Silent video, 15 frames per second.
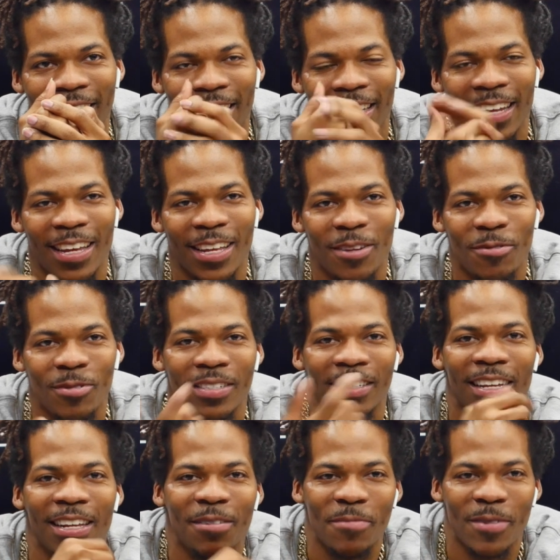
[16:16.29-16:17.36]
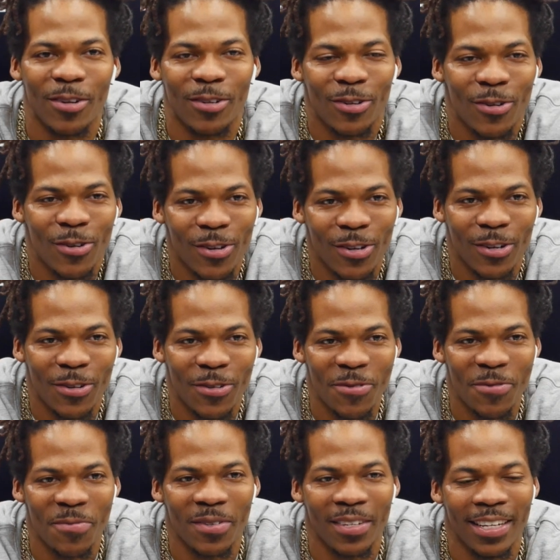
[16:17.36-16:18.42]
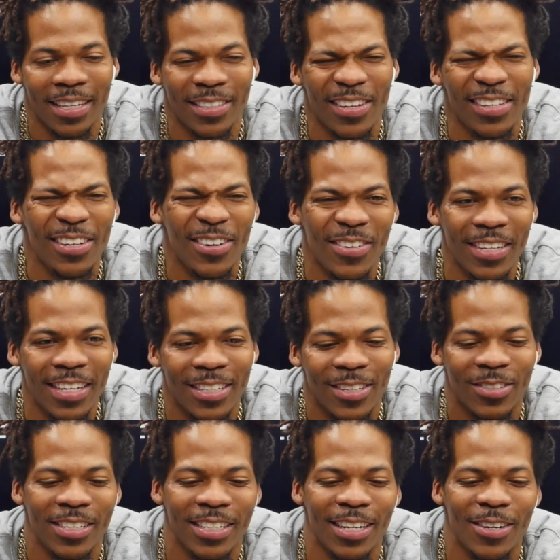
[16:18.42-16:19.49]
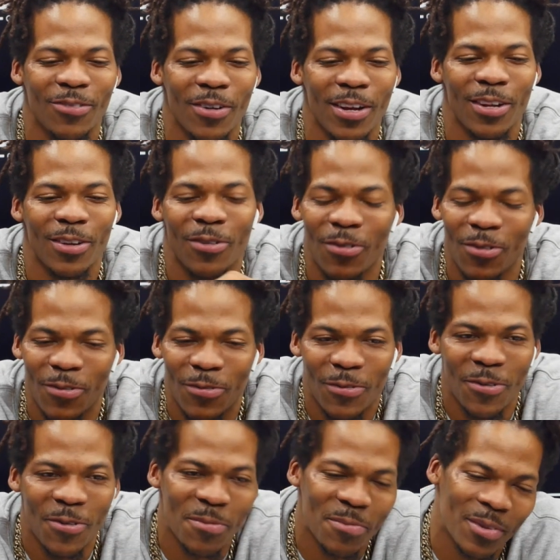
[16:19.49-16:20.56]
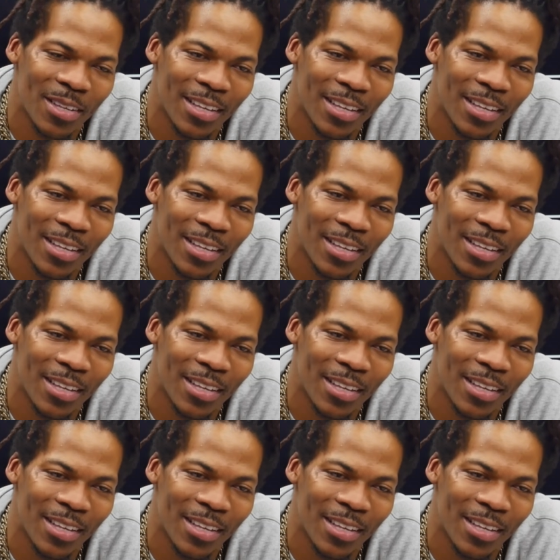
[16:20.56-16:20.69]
the lady was telling me her daughter knew. So I'm like, oh yeah, so she cut the radio on for her.